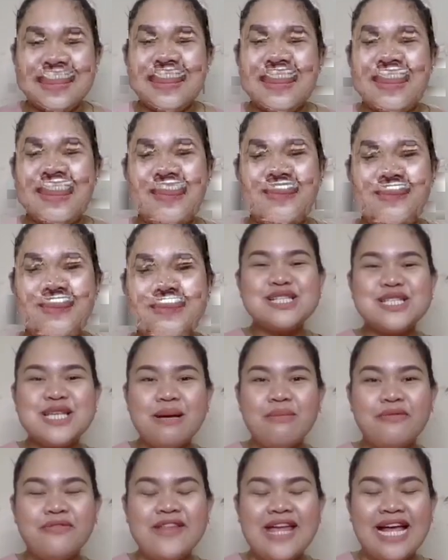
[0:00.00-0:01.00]
Here are some
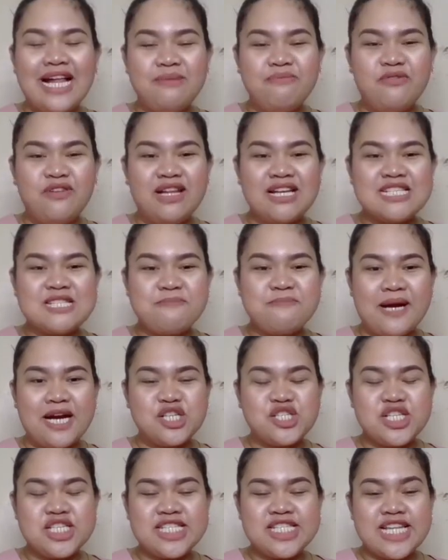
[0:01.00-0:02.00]
of the helpful
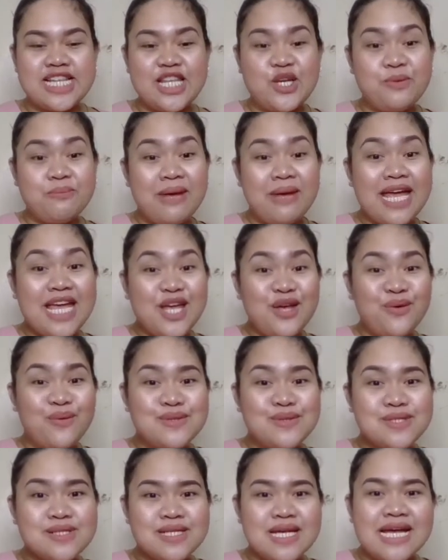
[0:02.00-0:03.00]
expressions that you may
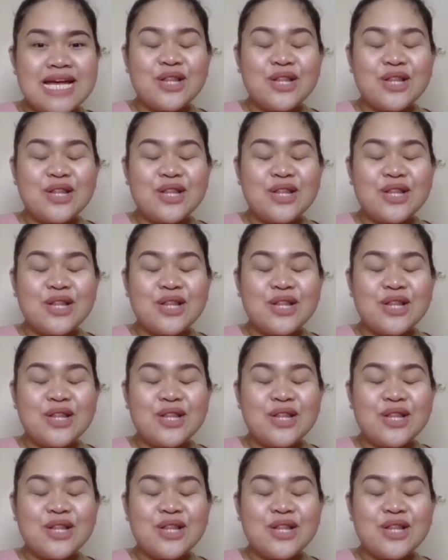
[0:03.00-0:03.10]
use